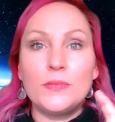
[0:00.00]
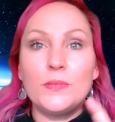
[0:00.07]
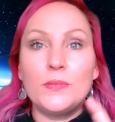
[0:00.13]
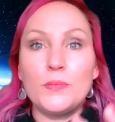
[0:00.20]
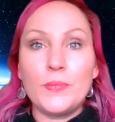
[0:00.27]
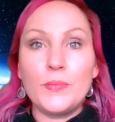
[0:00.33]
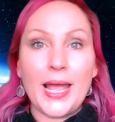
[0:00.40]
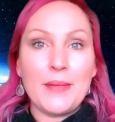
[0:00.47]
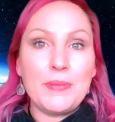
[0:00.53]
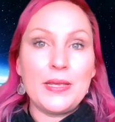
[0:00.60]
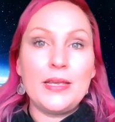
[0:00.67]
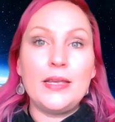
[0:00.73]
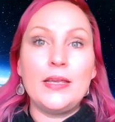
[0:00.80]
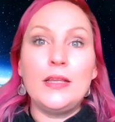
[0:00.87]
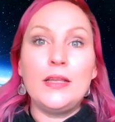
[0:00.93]

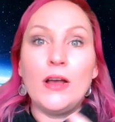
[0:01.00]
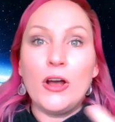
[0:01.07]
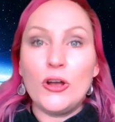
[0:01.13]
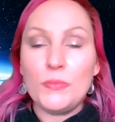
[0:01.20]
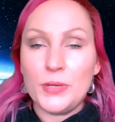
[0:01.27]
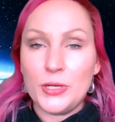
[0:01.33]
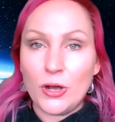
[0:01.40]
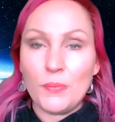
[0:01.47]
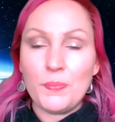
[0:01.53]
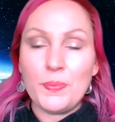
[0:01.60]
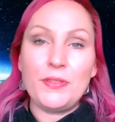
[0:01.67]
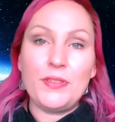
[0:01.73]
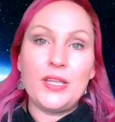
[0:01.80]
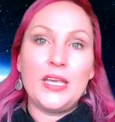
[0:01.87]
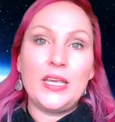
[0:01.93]
Maybe
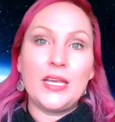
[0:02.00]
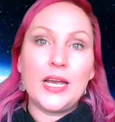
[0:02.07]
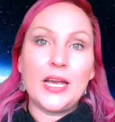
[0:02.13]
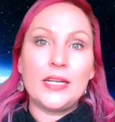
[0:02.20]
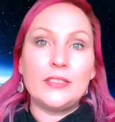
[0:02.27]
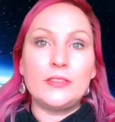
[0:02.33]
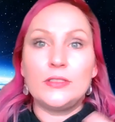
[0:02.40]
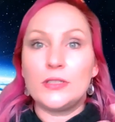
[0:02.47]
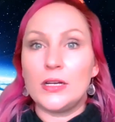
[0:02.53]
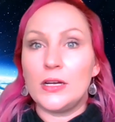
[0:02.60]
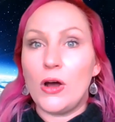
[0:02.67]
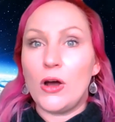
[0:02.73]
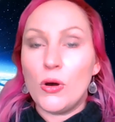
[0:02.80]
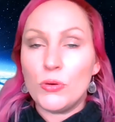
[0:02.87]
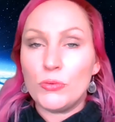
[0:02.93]
homeopathy and
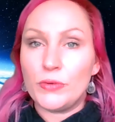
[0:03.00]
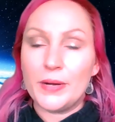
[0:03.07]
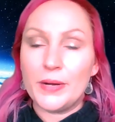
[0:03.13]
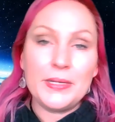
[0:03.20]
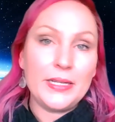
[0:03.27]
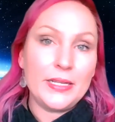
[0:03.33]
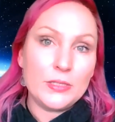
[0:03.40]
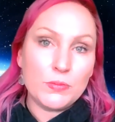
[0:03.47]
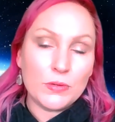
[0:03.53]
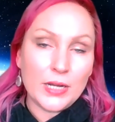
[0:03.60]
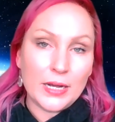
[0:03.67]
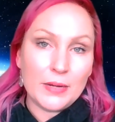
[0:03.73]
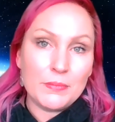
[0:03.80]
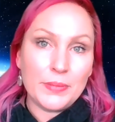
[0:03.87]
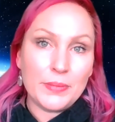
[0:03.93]
old remedies will
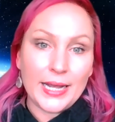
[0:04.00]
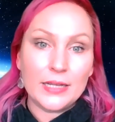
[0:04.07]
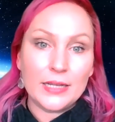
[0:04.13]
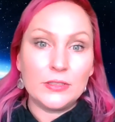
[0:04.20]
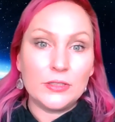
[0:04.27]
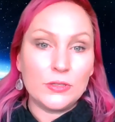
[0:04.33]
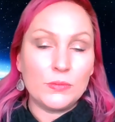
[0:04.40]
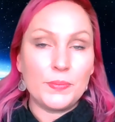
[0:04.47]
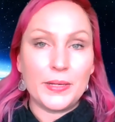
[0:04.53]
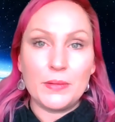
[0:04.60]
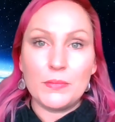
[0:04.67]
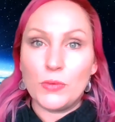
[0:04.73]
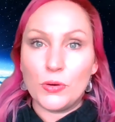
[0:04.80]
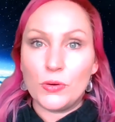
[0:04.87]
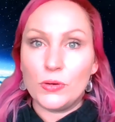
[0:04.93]
come back a little
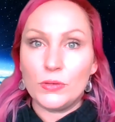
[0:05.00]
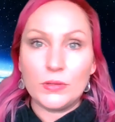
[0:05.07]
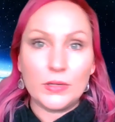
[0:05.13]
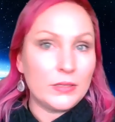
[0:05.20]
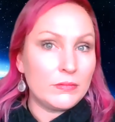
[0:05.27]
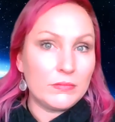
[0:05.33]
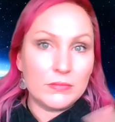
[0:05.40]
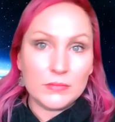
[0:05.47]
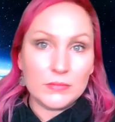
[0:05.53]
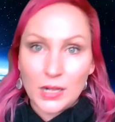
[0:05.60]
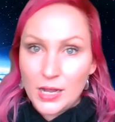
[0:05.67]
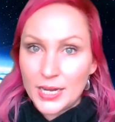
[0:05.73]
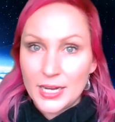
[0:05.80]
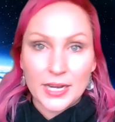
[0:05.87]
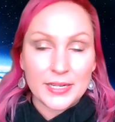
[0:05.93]
bit more. And
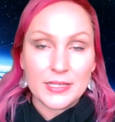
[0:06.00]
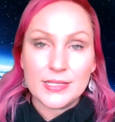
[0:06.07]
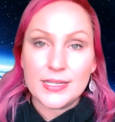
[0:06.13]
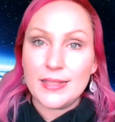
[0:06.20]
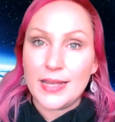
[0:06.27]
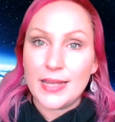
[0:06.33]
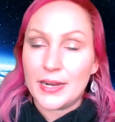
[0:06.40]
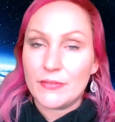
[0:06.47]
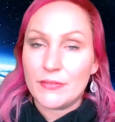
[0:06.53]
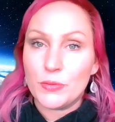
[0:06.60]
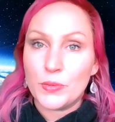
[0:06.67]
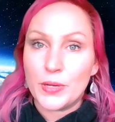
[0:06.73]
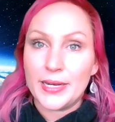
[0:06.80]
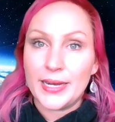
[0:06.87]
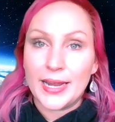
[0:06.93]
I kind of see that
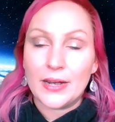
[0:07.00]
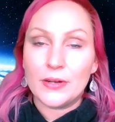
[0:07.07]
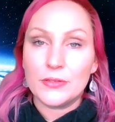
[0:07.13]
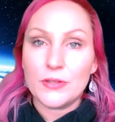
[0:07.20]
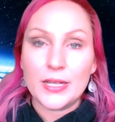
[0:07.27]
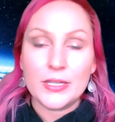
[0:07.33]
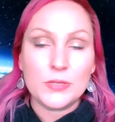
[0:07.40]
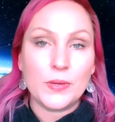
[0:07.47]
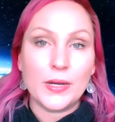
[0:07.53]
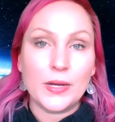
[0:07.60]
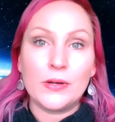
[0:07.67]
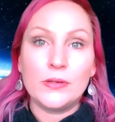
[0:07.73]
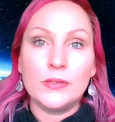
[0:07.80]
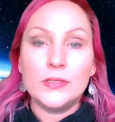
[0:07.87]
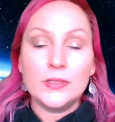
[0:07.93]
everywhere now as
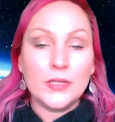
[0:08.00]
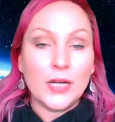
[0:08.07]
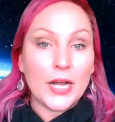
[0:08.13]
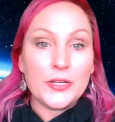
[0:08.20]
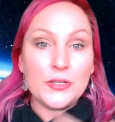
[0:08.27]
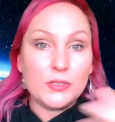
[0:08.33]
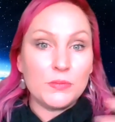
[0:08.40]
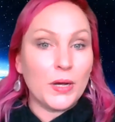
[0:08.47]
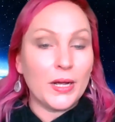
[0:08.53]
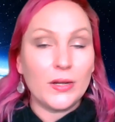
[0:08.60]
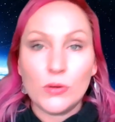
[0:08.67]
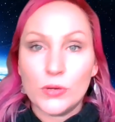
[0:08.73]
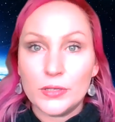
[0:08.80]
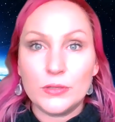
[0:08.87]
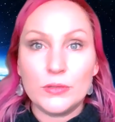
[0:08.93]
well. I use my
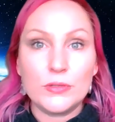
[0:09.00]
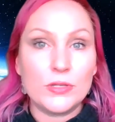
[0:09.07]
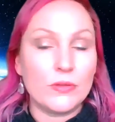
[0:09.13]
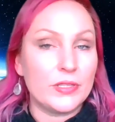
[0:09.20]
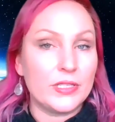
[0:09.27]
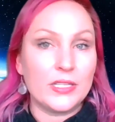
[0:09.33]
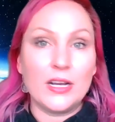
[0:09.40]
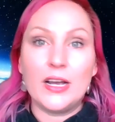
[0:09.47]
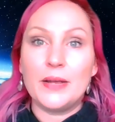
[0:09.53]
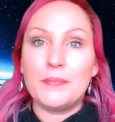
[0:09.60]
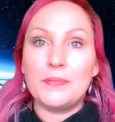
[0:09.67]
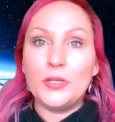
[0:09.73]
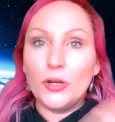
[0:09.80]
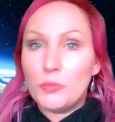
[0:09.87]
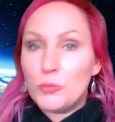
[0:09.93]
oils all the
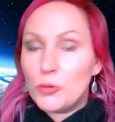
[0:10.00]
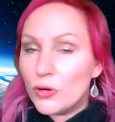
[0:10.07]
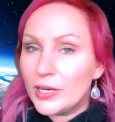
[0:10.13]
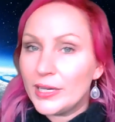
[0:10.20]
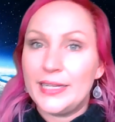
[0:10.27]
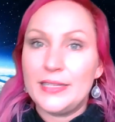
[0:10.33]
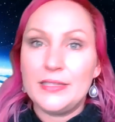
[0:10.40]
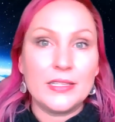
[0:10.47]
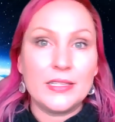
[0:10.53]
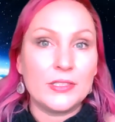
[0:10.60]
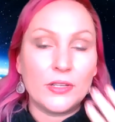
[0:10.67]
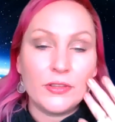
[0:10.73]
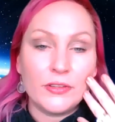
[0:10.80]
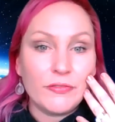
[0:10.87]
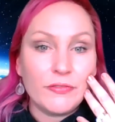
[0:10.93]
time, no more cleansers
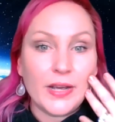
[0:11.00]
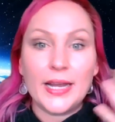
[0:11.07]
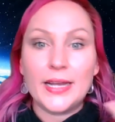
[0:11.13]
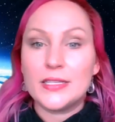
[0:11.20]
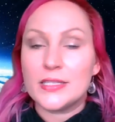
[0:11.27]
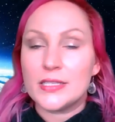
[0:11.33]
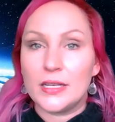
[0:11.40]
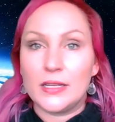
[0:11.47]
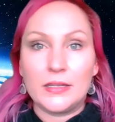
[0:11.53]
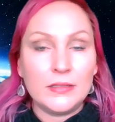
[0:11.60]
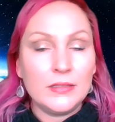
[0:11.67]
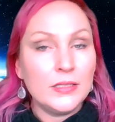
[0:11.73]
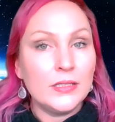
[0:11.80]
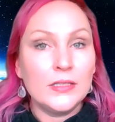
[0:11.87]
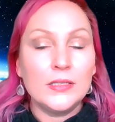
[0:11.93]
on the face.
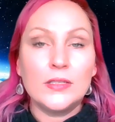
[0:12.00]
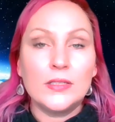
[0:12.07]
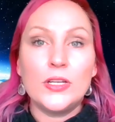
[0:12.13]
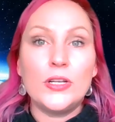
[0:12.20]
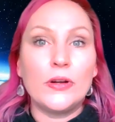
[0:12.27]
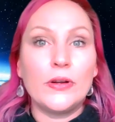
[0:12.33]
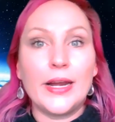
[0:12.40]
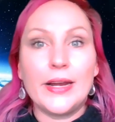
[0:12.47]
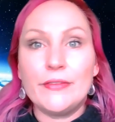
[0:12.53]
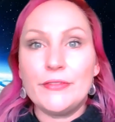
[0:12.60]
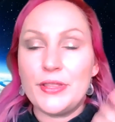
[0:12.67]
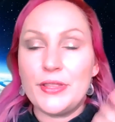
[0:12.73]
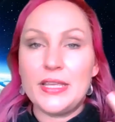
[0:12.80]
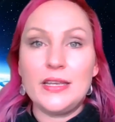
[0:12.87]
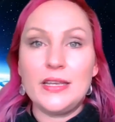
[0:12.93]
And, you know,
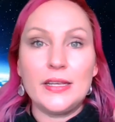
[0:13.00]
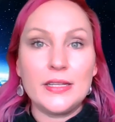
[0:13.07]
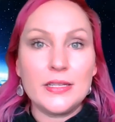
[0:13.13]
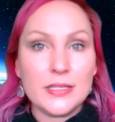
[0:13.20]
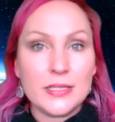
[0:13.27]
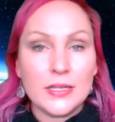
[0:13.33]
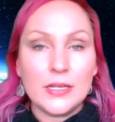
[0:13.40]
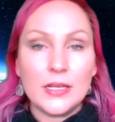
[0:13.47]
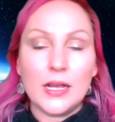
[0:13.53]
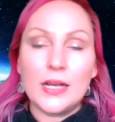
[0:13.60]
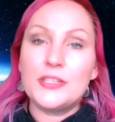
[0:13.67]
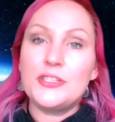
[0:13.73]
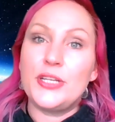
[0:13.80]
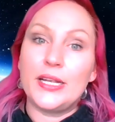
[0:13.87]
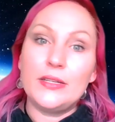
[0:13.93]
everything is
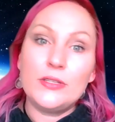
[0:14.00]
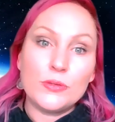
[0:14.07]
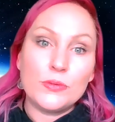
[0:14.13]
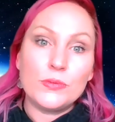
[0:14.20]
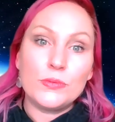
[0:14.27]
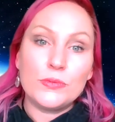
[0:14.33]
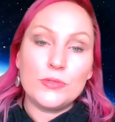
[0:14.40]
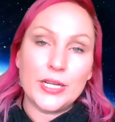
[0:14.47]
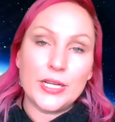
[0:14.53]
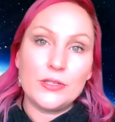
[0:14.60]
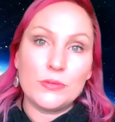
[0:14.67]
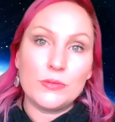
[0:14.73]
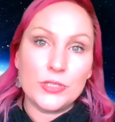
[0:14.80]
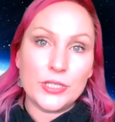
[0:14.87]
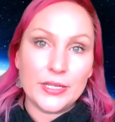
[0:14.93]
gentle,
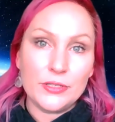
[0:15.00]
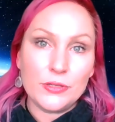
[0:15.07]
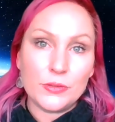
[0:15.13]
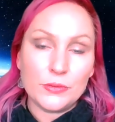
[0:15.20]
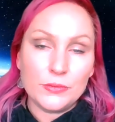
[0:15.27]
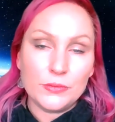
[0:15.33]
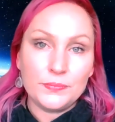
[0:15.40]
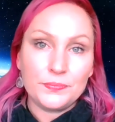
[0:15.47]
gentle, gentle,